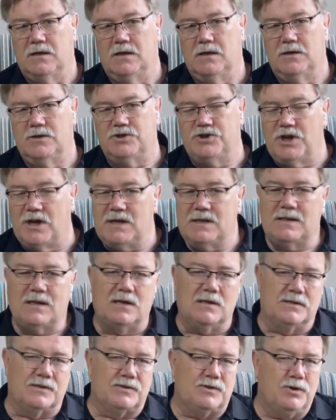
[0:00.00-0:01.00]
Uh,
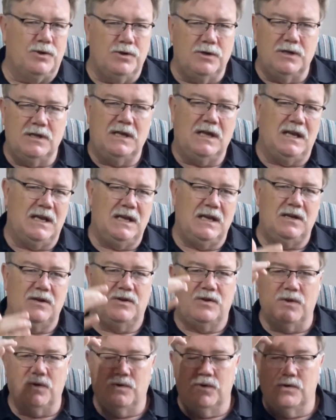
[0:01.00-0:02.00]
Gentiles couldn't get
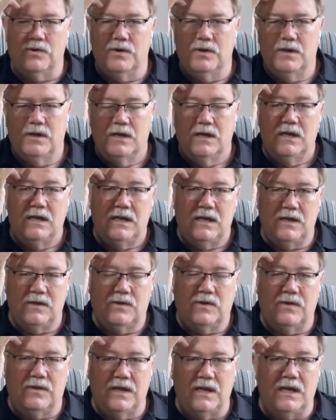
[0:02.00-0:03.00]
into
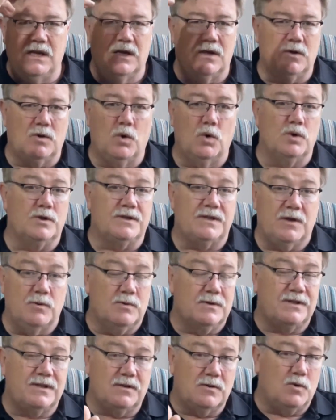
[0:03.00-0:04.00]
into the inner courts. There
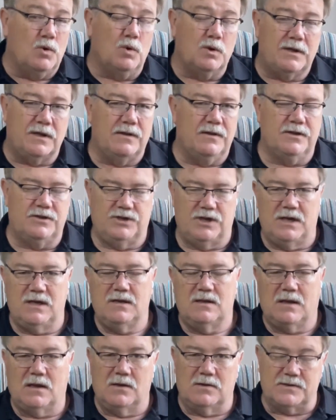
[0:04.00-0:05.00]
was the court of the
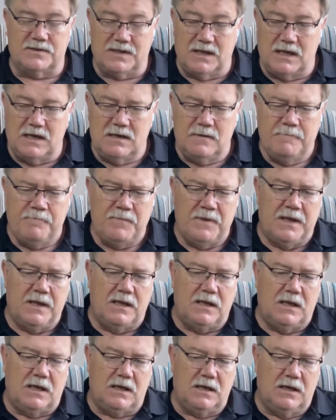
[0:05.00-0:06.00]
Gentiles. Then
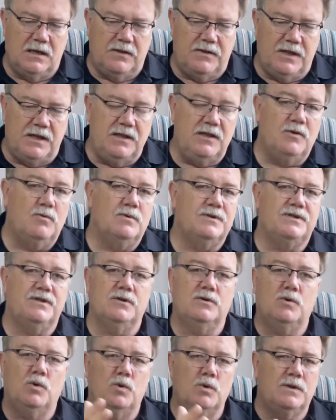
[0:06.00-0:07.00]
uh, then there was
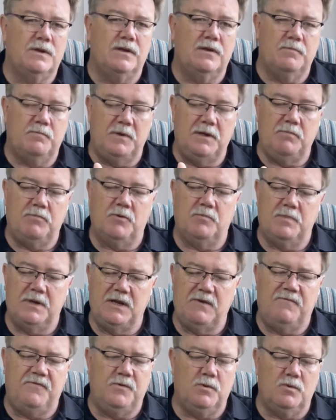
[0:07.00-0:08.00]
the court to the people.
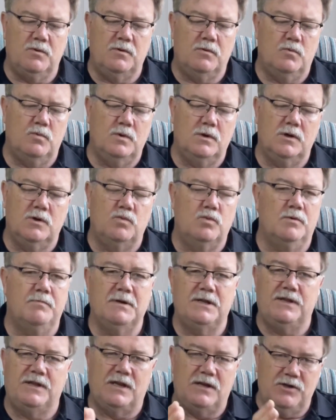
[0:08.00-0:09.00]
But if you were a
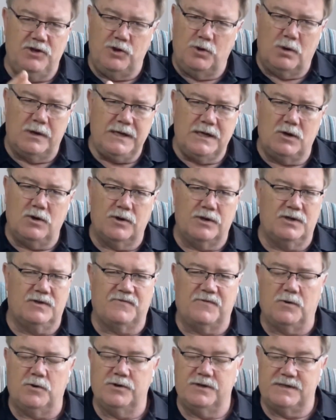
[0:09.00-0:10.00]
woman, then you only got as
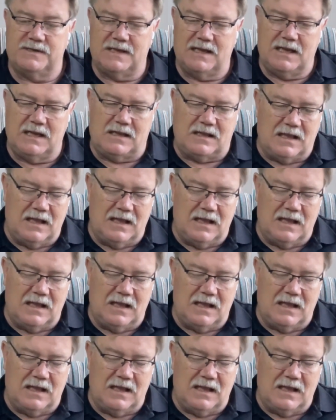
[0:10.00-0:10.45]
far as that.